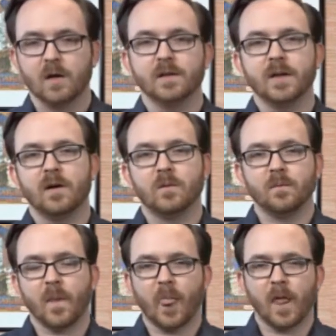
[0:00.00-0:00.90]
Now,
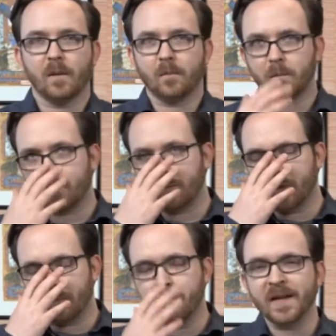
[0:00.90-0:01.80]

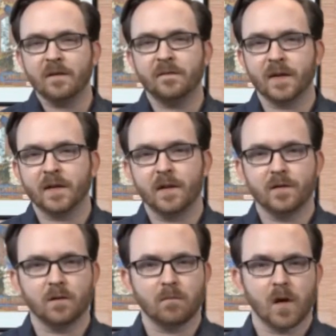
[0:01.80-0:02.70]
the benefit in
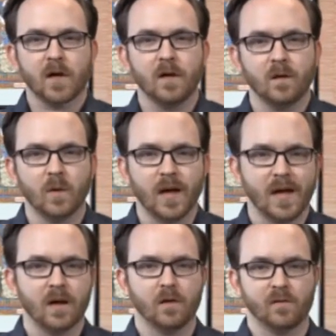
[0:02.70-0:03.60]
digital marketing that we
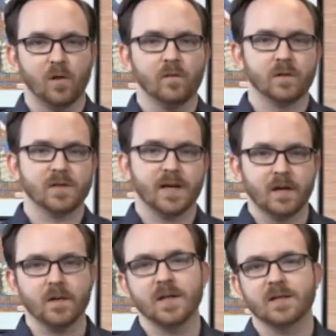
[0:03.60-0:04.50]
have over, say,
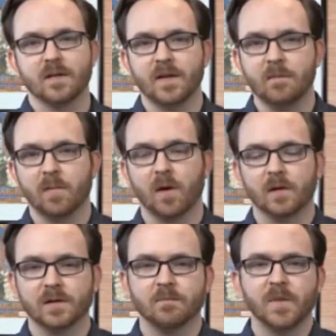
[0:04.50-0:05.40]
the Disney theme
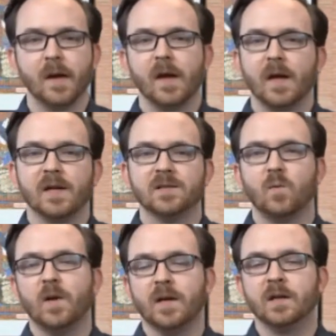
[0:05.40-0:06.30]
parks is that
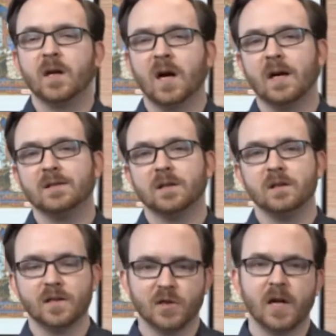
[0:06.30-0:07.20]
we can
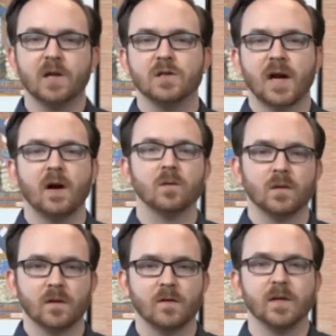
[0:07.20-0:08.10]
constantly change out
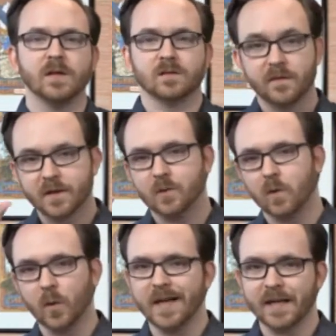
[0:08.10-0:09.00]
these
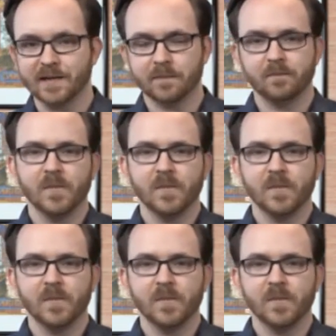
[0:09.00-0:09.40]
visual weenies.